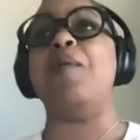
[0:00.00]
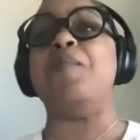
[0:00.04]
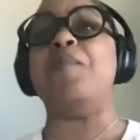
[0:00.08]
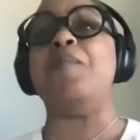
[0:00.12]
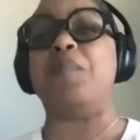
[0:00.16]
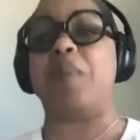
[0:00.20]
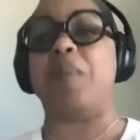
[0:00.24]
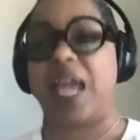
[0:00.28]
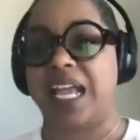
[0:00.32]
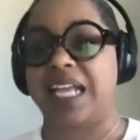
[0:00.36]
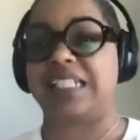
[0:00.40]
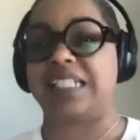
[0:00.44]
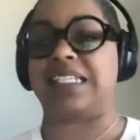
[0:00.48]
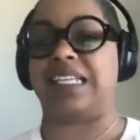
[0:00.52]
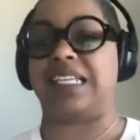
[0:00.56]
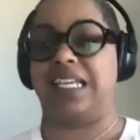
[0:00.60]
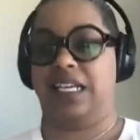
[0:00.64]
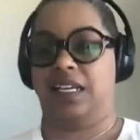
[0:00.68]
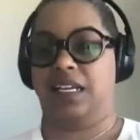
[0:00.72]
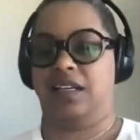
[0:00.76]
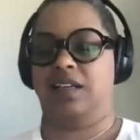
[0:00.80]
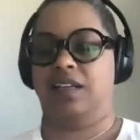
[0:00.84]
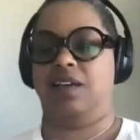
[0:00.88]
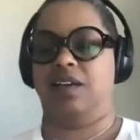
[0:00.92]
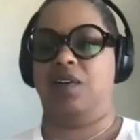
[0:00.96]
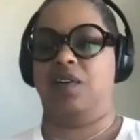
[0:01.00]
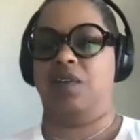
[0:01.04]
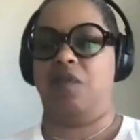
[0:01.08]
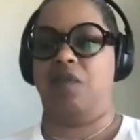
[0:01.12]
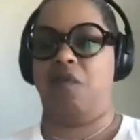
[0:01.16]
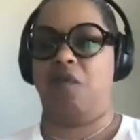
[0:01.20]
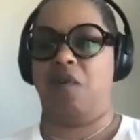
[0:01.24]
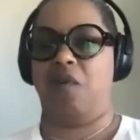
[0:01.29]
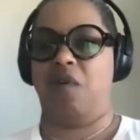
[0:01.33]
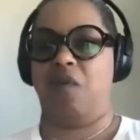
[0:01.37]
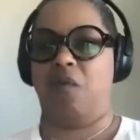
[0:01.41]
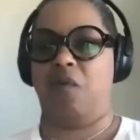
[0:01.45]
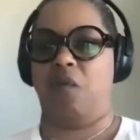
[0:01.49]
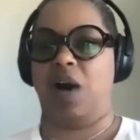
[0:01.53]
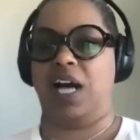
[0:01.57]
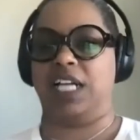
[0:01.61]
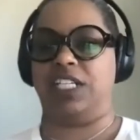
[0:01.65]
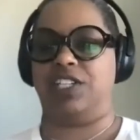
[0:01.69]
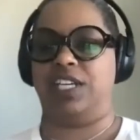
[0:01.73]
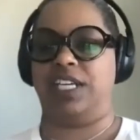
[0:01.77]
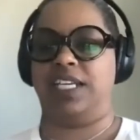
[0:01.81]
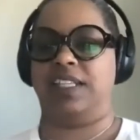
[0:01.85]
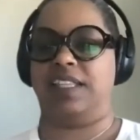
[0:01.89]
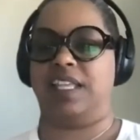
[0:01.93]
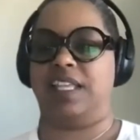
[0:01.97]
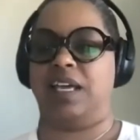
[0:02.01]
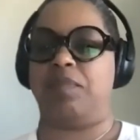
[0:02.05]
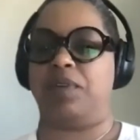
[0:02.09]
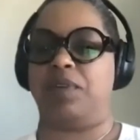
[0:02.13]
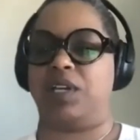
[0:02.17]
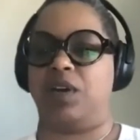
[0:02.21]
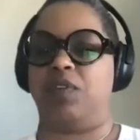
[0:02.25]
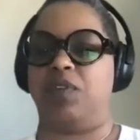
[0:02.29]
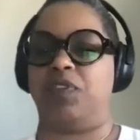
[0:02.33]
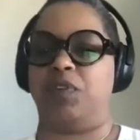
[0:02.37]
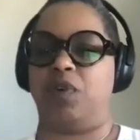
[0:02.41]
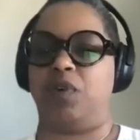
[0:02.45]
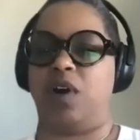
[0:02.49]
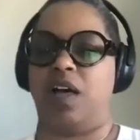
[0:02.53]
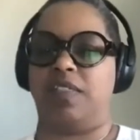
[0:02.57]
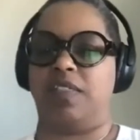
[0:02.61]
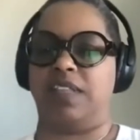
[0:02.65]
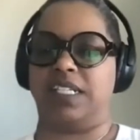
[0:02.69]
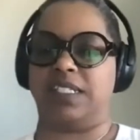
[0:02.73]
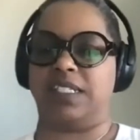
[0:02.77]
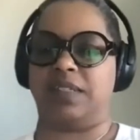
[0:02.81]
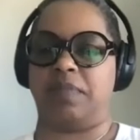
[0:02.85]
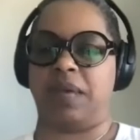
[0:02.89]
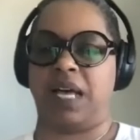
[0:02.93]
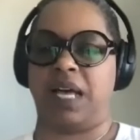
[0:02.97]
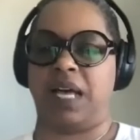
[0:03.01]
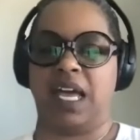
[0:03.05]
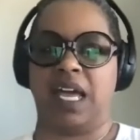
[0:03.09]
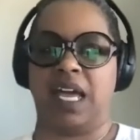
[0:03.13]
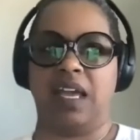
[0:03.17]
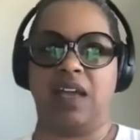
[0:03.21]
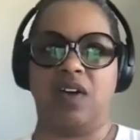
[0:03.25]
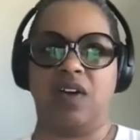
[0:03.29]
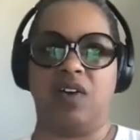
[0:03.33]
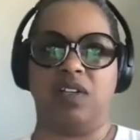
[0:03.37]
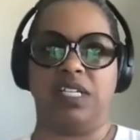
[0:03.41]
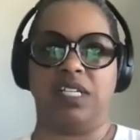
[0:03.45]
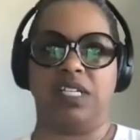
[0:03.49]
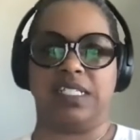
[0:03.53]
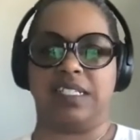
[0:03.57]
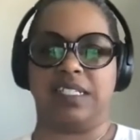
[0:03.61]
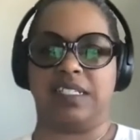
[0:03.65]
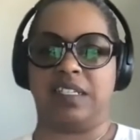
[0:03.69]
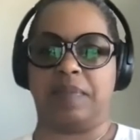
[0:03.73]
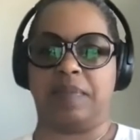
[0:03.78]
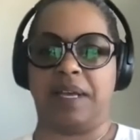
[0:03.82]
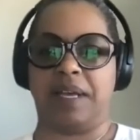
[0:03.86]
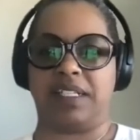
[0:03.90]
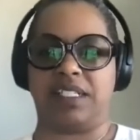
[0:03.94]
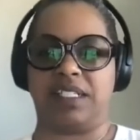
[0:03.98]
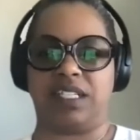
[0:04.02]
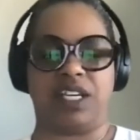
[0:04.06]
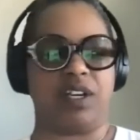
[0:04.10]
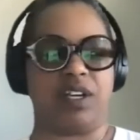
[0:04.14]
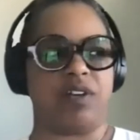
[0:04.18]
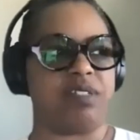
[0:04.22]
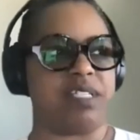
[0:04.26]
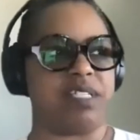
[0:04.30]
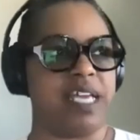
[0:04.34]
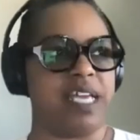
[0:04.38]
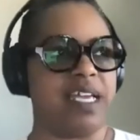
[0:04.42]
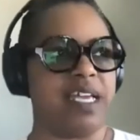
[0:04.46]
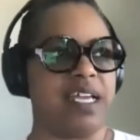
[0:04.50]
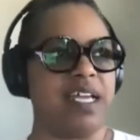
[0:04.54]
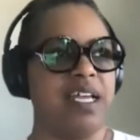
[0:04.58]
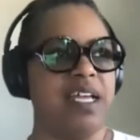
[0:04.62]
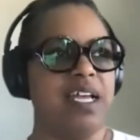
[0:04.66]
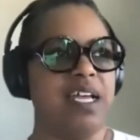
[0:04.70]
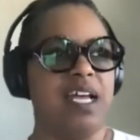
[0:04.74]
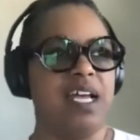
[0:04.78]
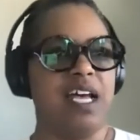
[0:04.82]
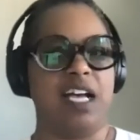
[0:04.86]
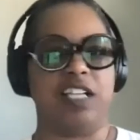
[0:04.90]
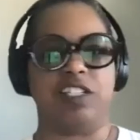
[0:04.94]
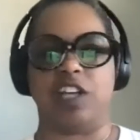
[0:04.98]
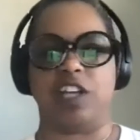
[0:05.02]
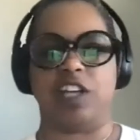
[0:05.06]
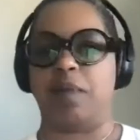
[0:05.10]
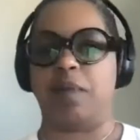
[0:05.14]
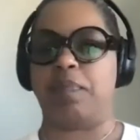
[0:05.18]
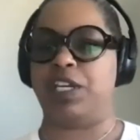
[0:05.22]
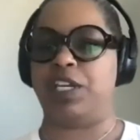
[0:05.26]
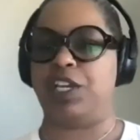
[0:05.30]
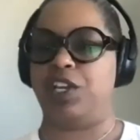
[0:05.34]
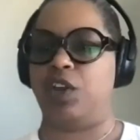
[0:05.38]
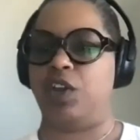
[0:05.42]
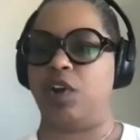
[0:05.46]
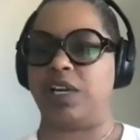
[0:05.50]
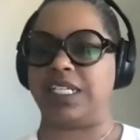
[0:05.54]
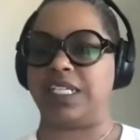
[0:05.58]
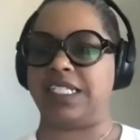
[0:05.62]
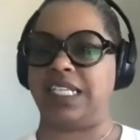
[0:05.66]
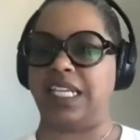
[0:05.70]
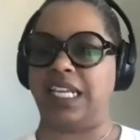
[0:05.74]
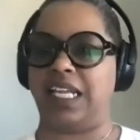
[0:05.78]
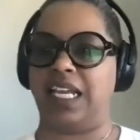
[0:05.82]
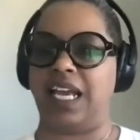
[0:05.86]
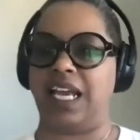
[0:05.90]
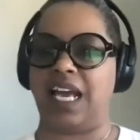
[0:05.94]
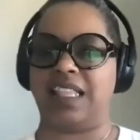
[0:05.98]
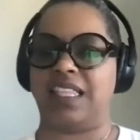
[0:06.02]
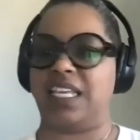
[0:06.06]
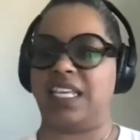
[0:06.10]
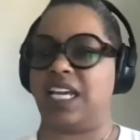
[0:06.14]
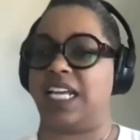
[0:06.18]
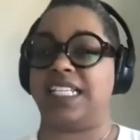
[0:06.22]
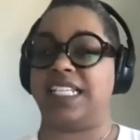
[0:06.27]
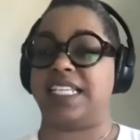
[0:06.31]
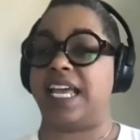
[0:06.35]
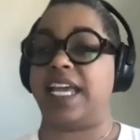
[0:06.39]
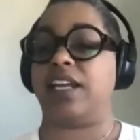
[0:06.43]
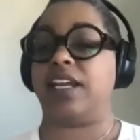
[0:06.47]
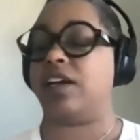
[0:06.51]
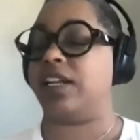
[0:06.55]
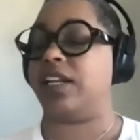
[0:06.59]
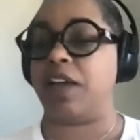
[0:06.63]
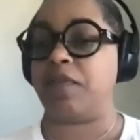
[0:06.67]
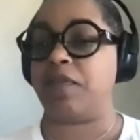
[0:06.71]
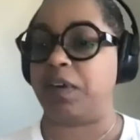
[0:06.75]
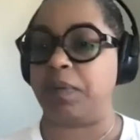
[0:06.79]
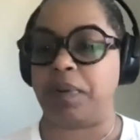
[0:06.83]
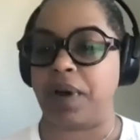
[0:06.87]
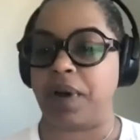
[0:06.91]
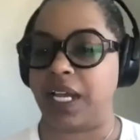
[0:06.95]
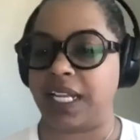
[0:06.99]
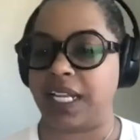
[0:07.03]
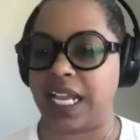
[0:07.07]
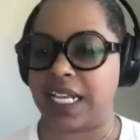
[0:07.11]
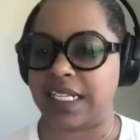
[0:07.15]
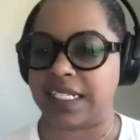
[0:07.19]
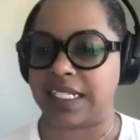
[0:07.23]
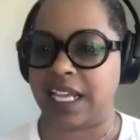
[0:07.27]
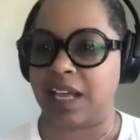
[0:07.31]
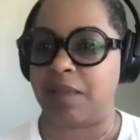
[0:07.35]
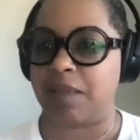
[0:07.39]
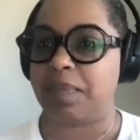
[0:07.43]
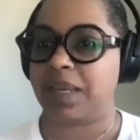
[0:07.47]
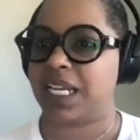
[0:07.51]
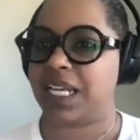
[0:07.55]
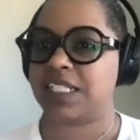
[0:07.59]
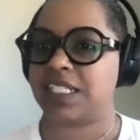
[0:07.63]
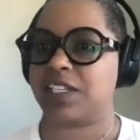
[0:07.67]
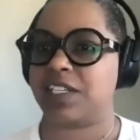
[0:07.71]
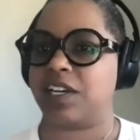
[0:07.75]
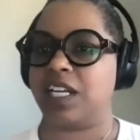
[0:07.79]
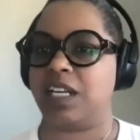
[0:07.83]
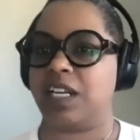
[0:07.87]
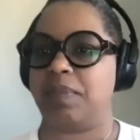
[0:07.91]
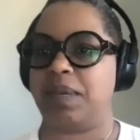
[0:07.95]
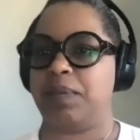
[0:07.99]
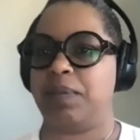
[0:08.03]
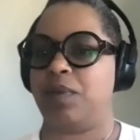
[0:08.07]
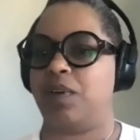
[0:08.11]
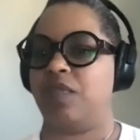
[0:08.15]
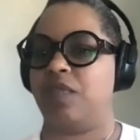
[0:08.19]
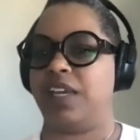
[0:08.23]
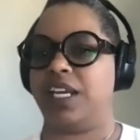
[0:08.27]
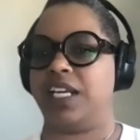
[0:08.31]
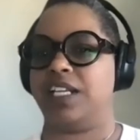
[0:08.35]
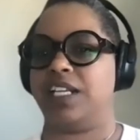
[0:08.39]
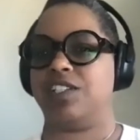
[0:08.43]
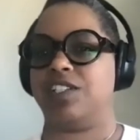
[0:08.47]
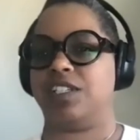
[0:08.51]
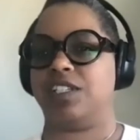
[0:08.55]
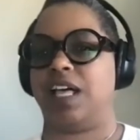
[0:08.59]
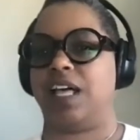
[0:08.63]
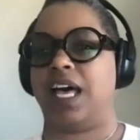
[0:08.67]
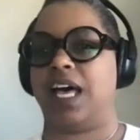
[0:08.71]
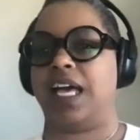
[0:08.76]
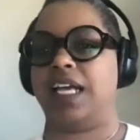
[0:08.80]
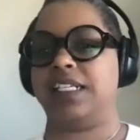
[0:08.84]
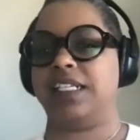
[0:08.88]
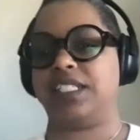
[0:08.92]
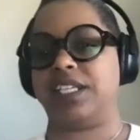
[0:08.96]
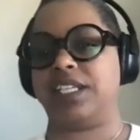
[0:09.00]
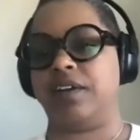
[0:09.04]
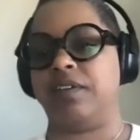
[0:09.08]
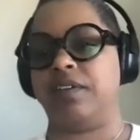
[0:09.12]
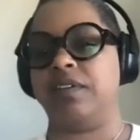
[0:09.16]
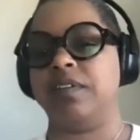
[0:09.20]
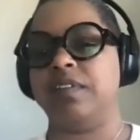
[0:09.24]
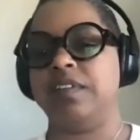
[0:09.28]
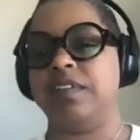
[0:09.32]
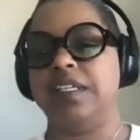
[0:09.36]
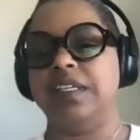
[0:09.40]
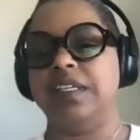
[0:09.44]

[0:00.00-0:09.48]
amazing. I watching them go through all this. My oldest is about to go take a job in New York City. I think I say it on every podcast now because they're going to be moving in July. So